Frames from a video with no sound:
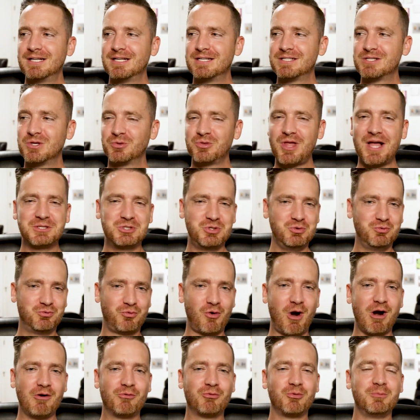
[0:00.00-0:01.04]
And so not too
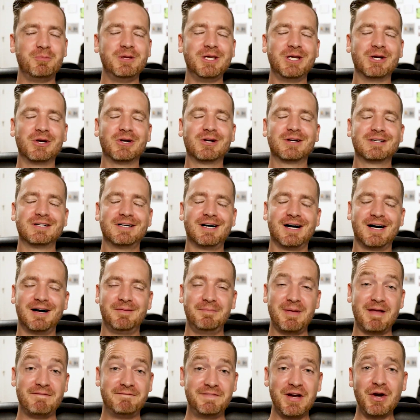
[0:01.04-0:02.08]
far from here
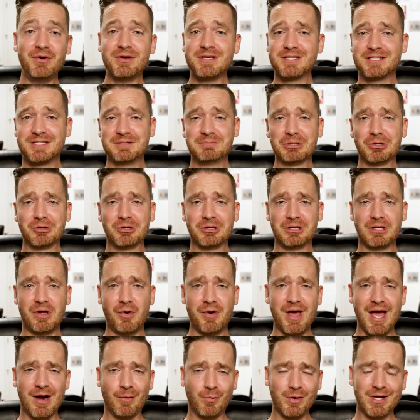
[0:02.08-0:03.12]
um, and very similar to
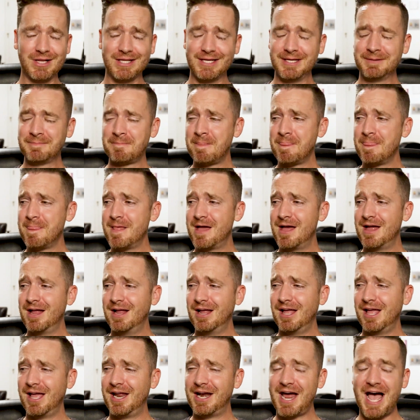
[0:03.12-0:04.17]
Lodi, really.
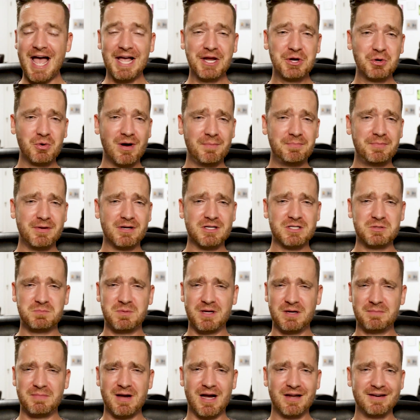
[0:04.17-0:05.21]
And I grew up there,
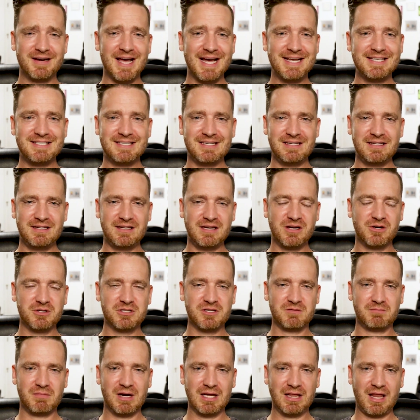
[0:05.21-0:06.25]
spent about 19
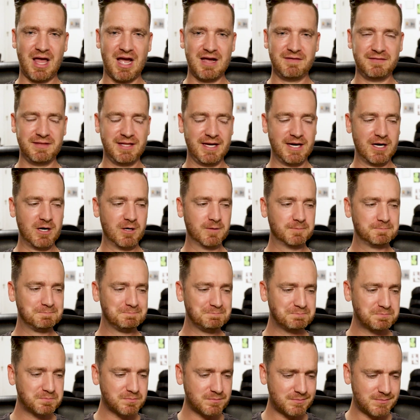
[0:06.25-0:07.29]
years of my life there
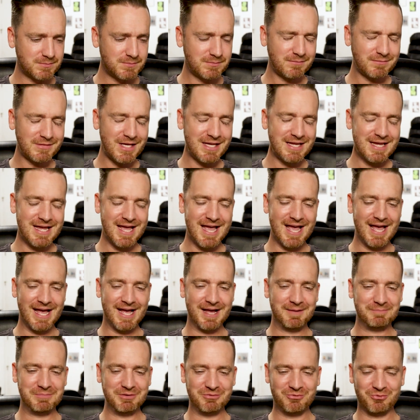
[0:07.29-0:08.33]

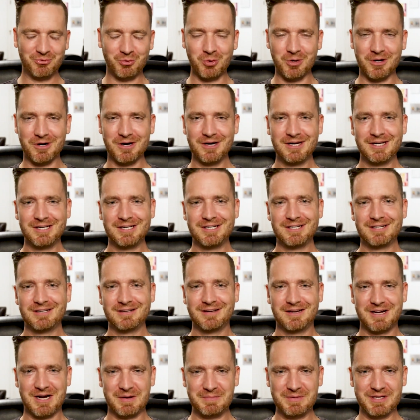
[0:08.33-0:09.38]
uh, before
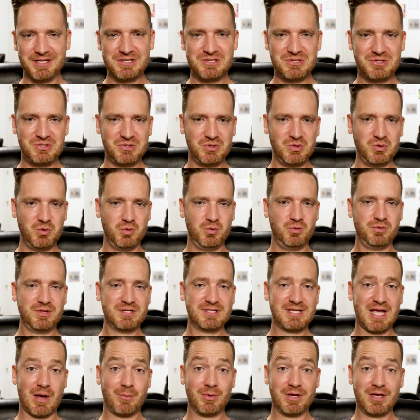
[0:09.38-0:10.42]
coming to
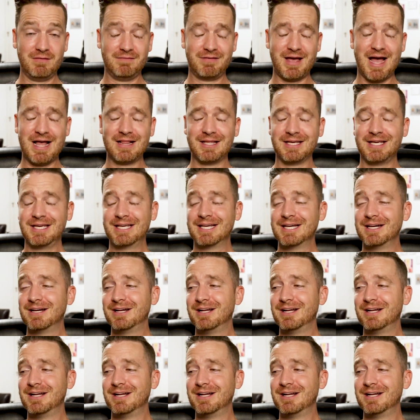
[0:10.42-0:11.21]
the San Joaquin Valley.